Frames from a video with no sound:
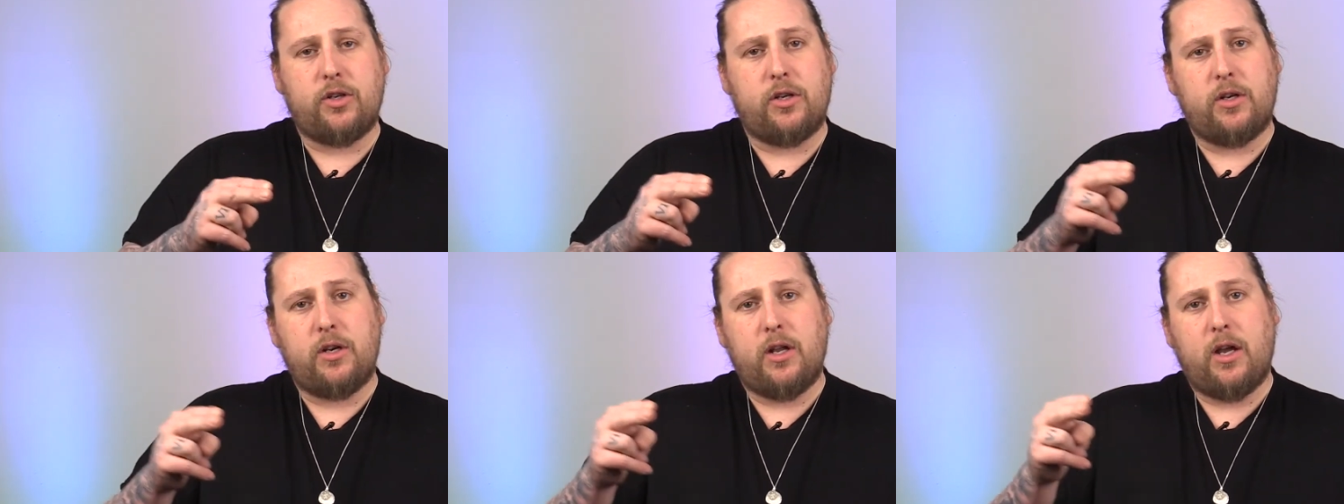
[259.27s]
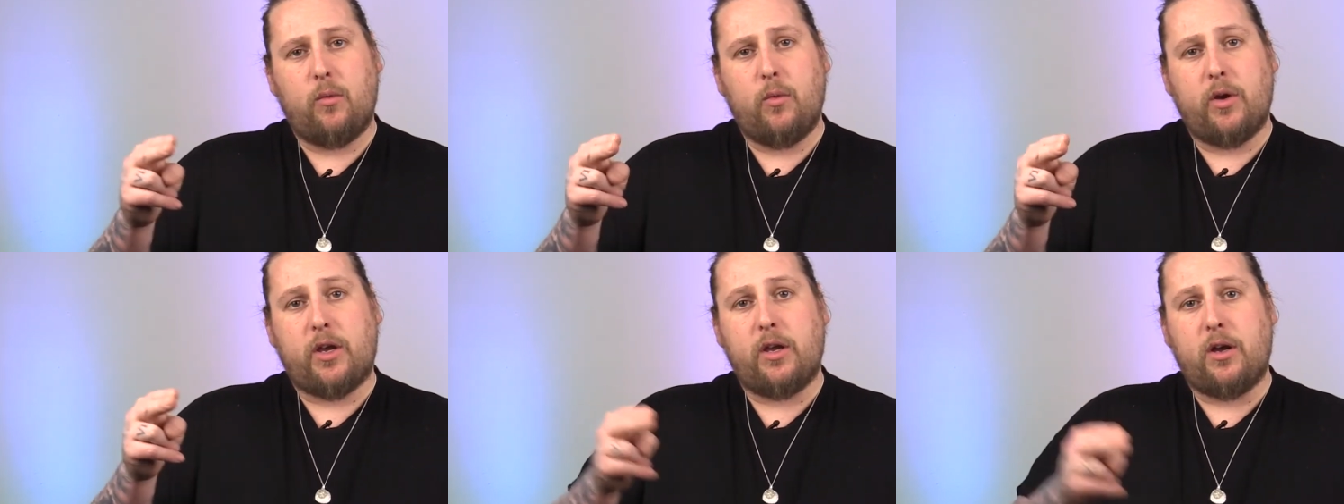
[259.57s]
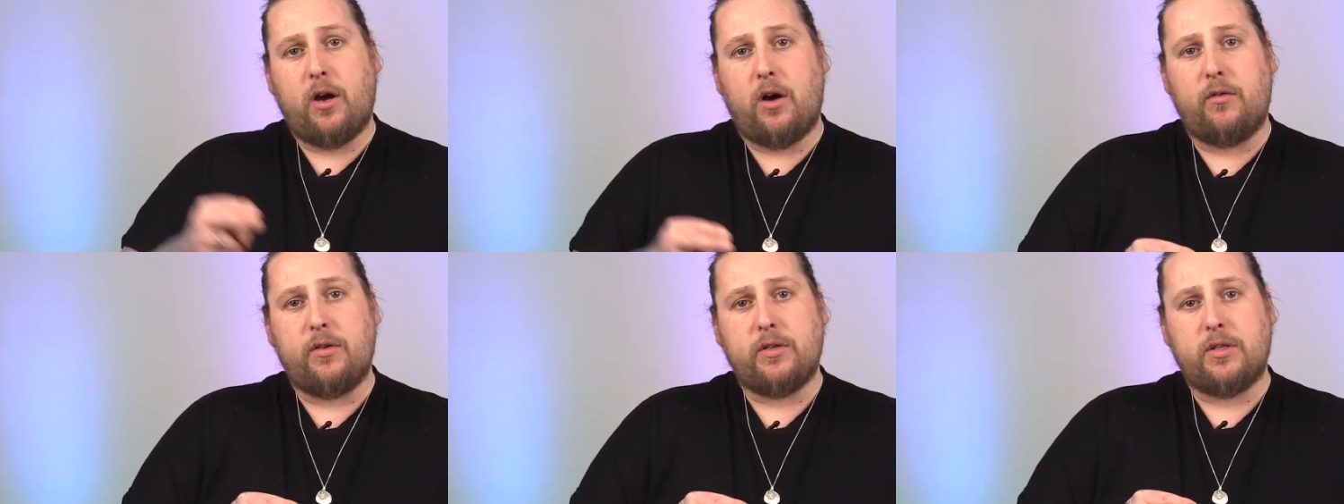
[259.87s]
and working
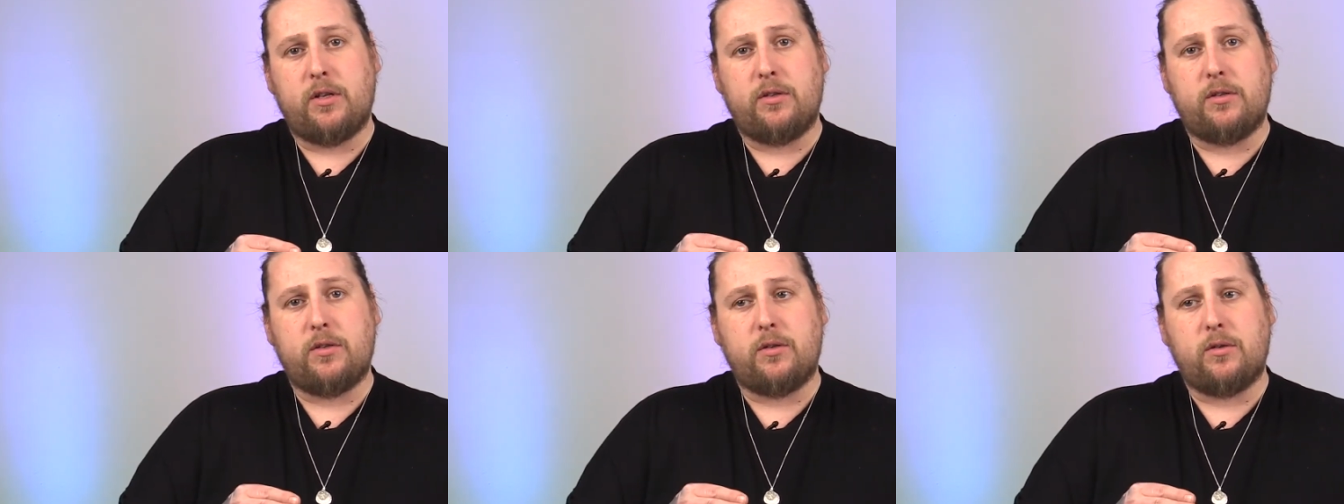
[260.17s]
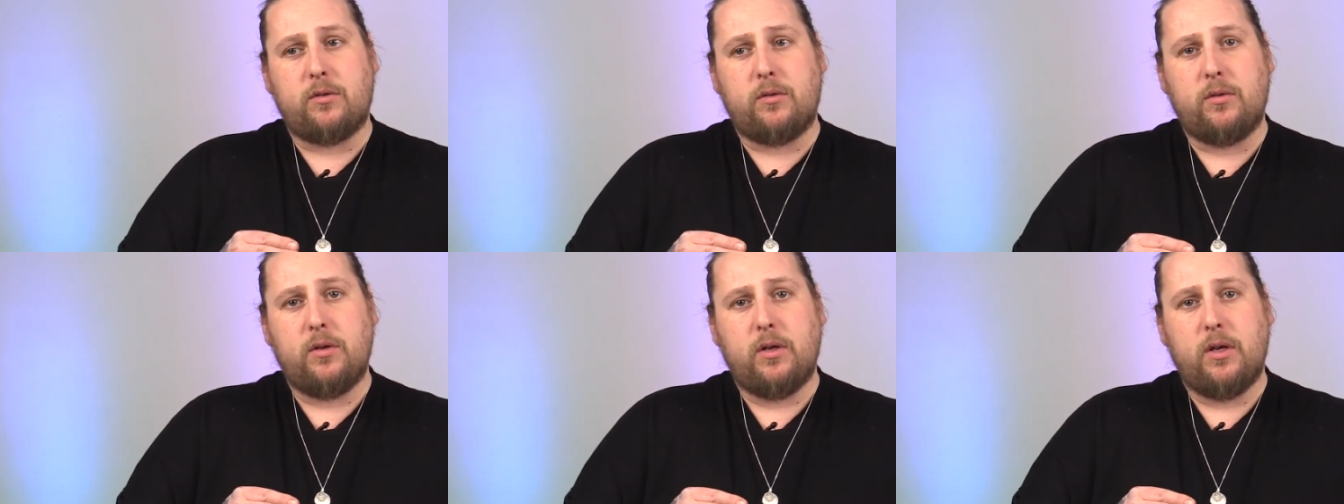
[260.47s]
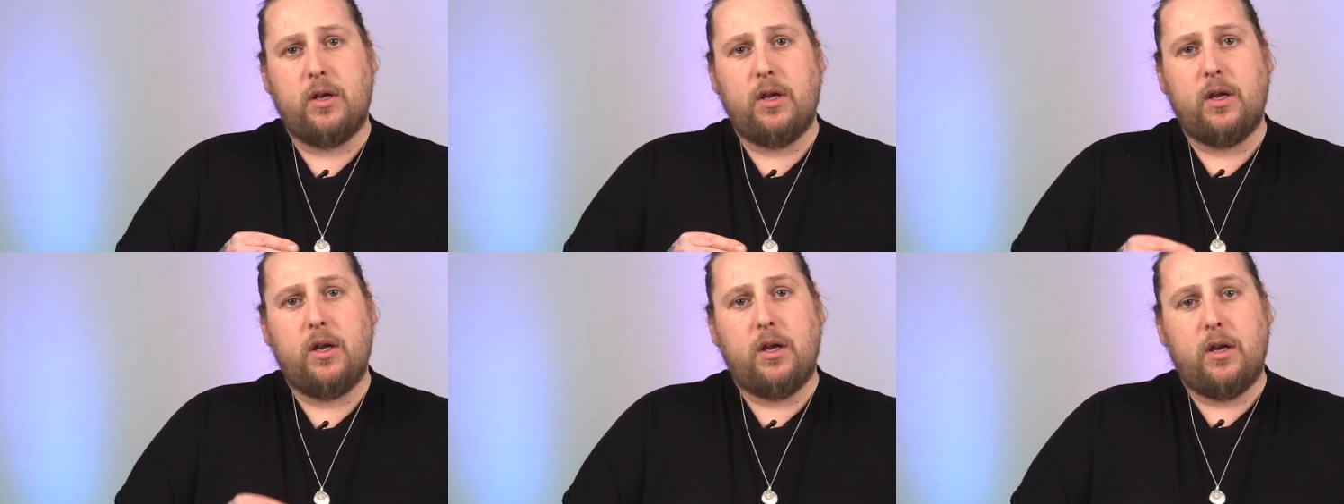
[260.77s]
horizontal.
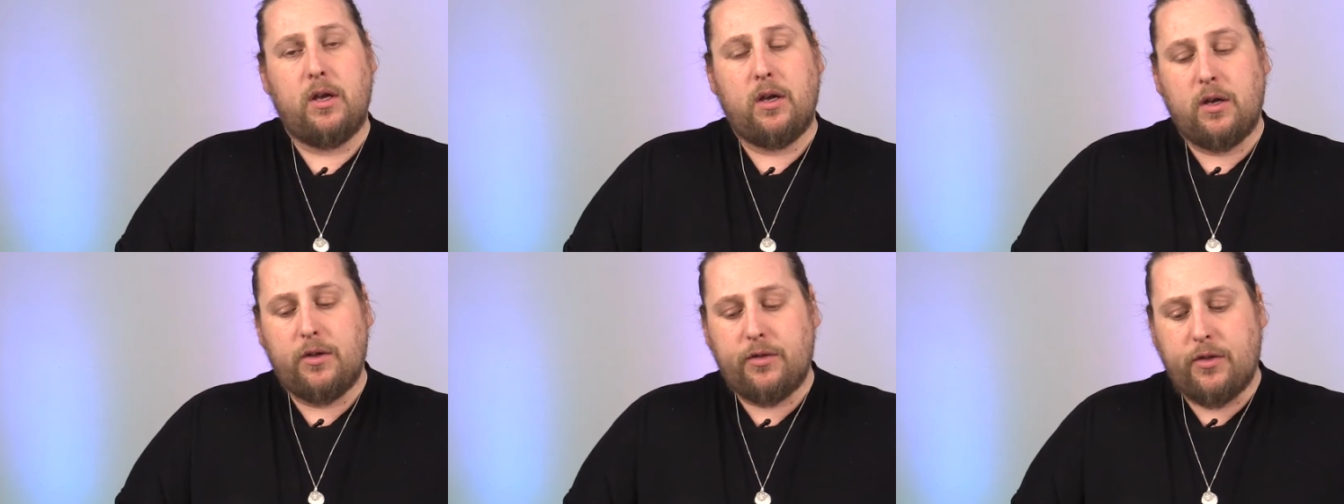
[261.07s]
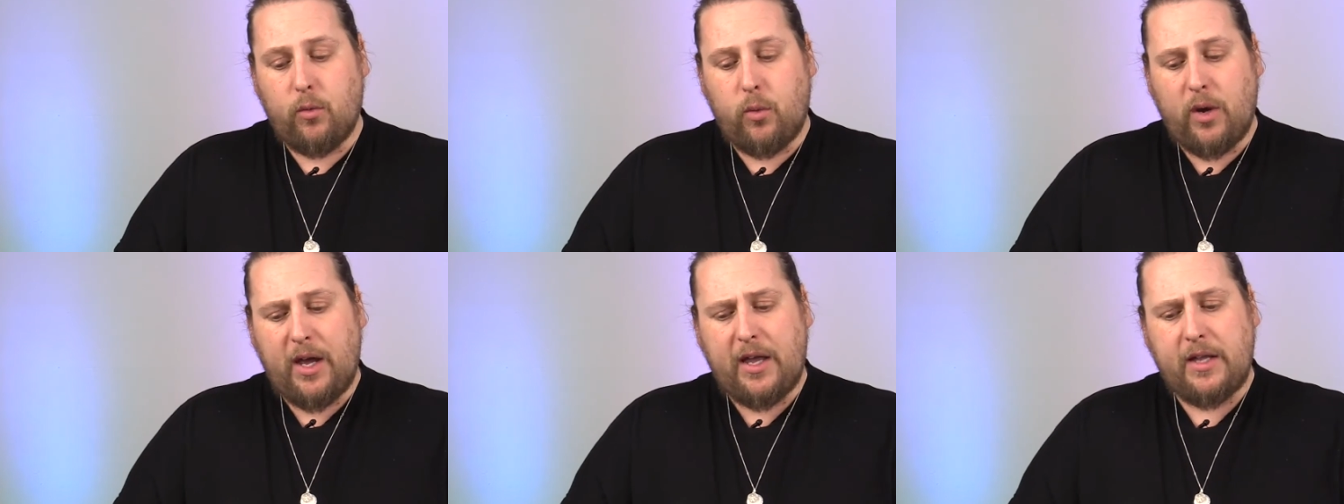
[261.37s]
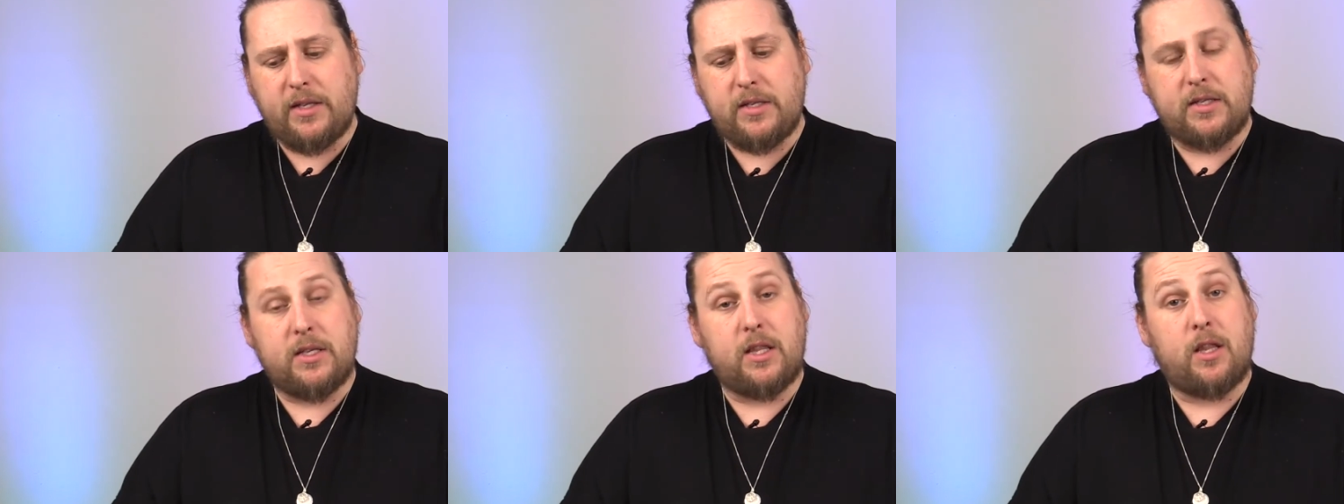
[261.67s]
The weight
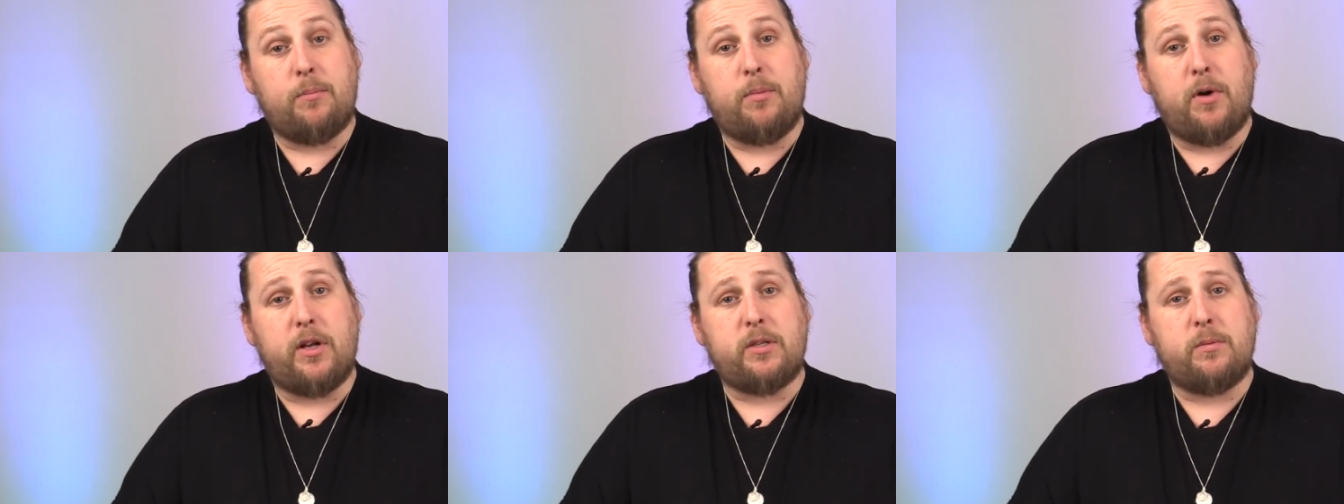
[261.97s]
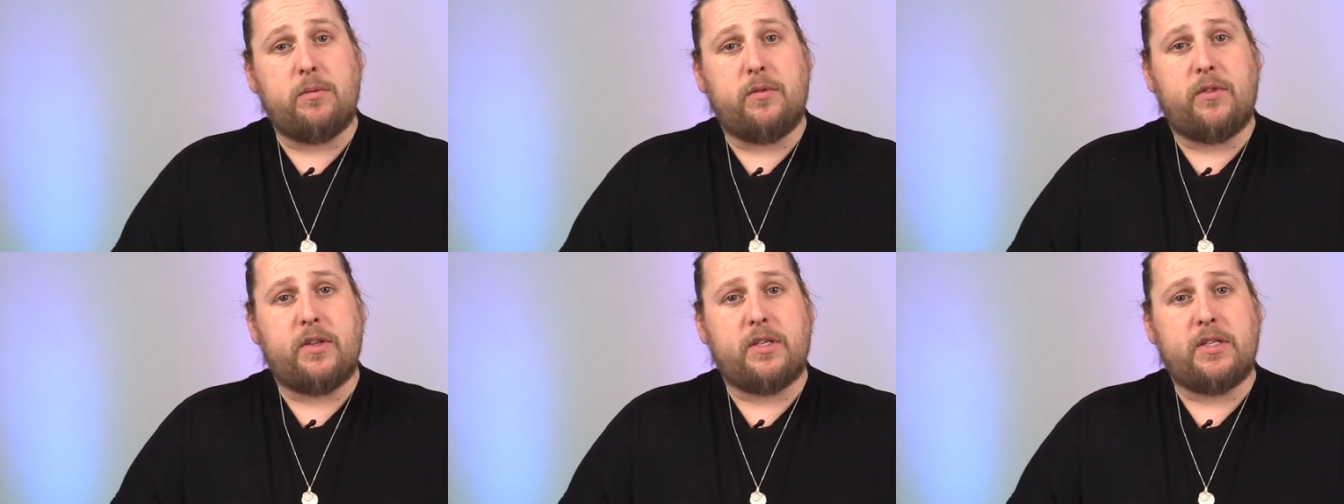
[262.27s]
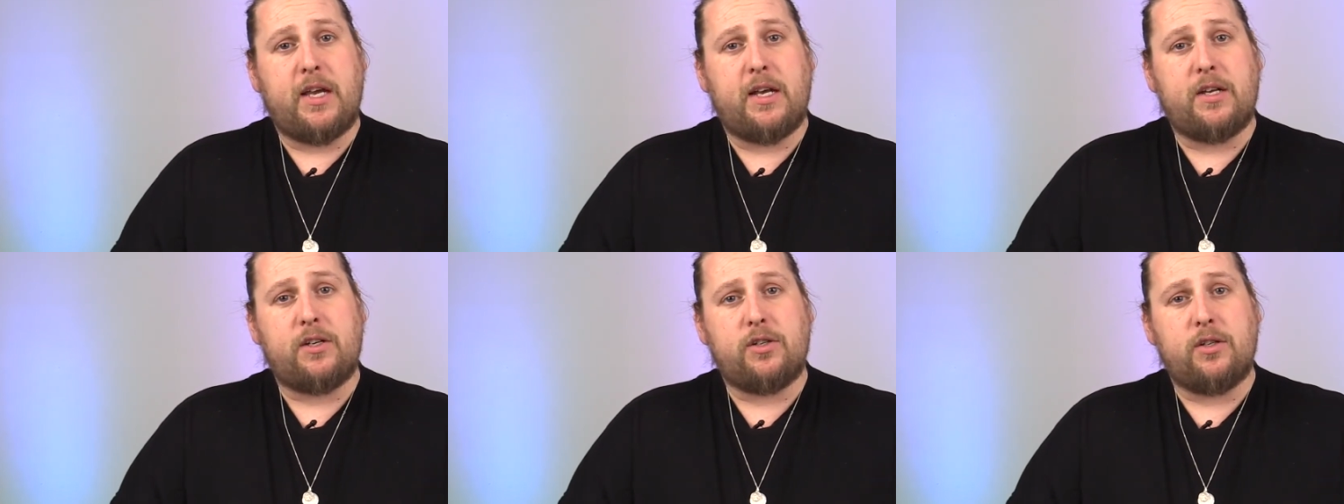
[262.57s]
is at the bottom of the
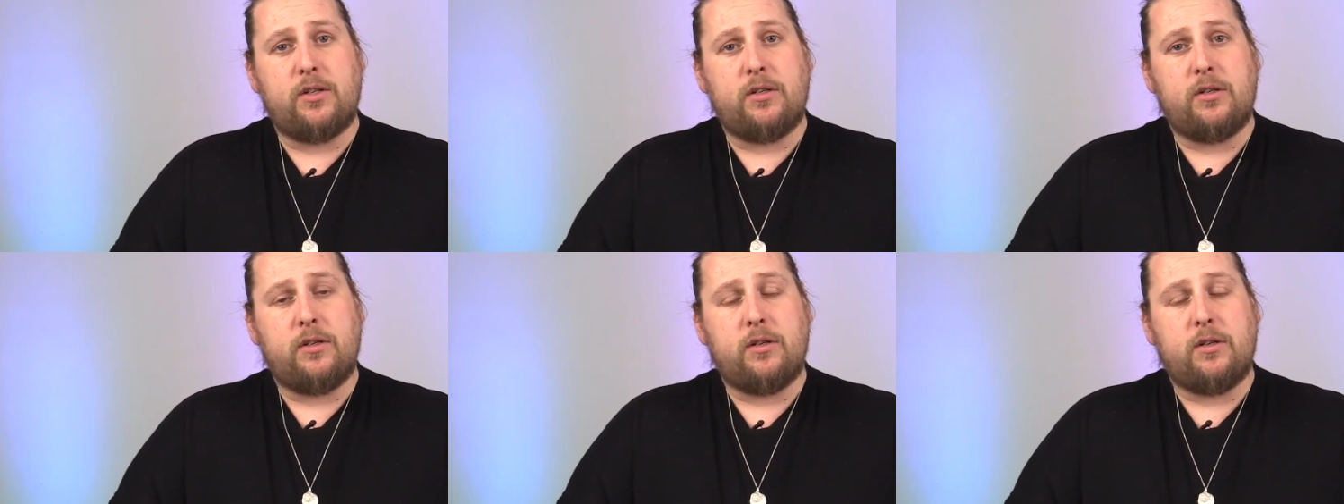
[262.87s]
section.